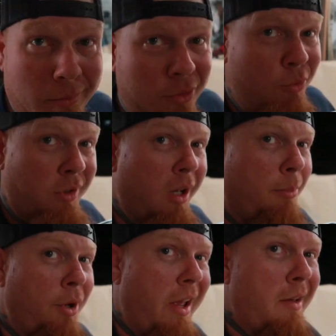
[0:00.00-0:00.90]
I'm
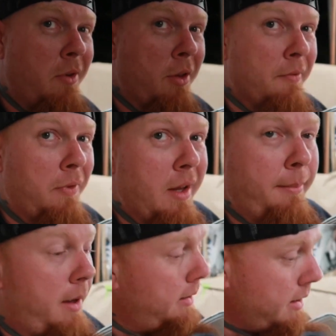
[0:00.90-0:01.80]
pretty heavy on the flake,
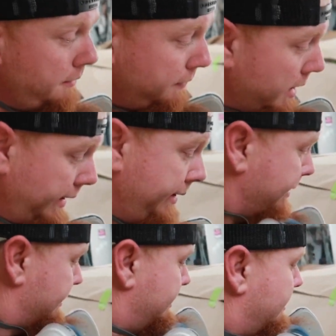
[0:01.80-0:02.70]
man. I like
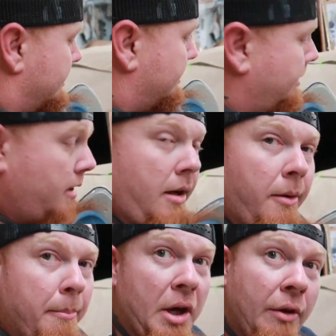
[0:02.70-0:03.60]
flake.
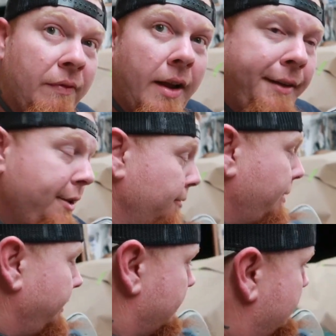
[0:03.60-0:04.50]
Big flake too.
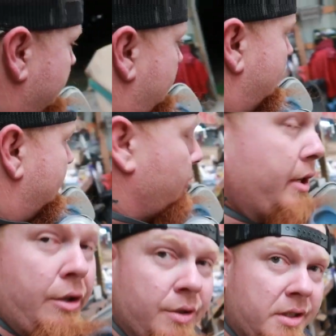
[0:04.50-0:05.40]
We're
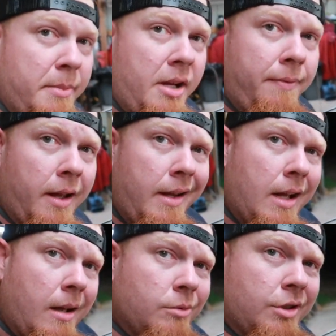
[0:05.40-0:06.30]
gonna use this mini flake.
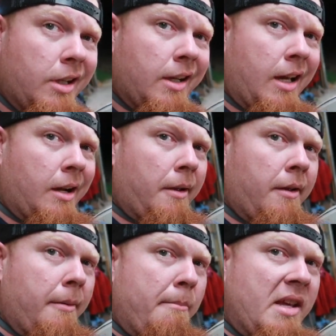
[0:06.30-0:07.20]
I'm just gonna kind
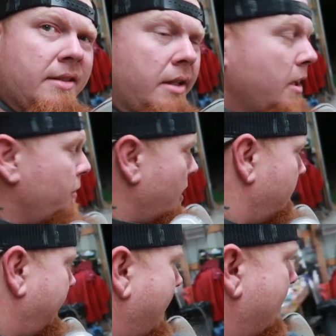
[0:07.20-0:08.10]
of mist the coat
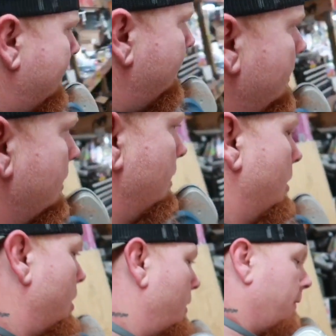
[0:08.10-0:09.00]
over
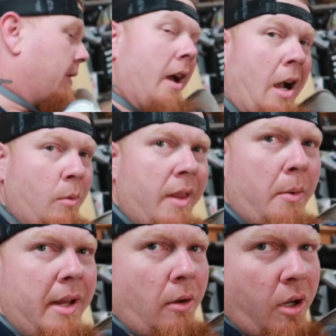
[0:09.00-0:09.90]
that, over the aqua.
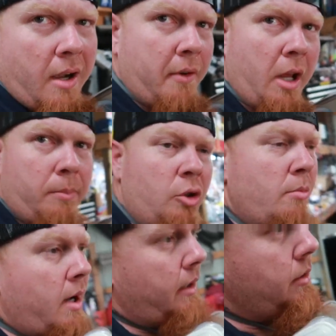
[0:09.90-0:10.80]
That way it don't cover it up too
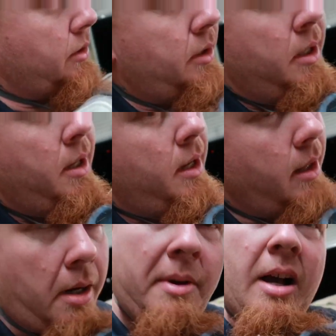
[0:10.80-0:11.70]
much.
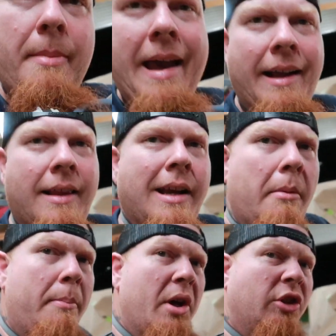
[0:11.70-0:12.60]
Then I'm gonna come back and I think
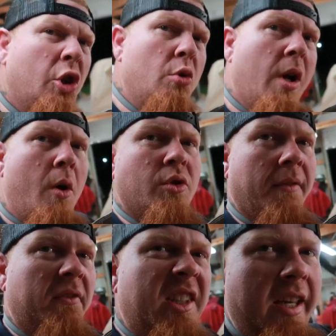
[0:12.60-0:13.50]
I'm gonna put 2 coats
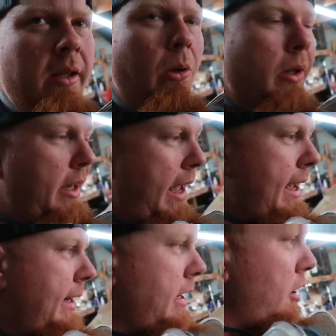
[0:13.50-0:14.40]
of teal
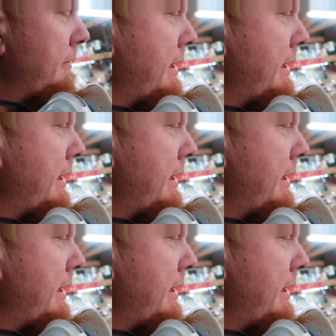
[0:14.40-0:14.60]
candy over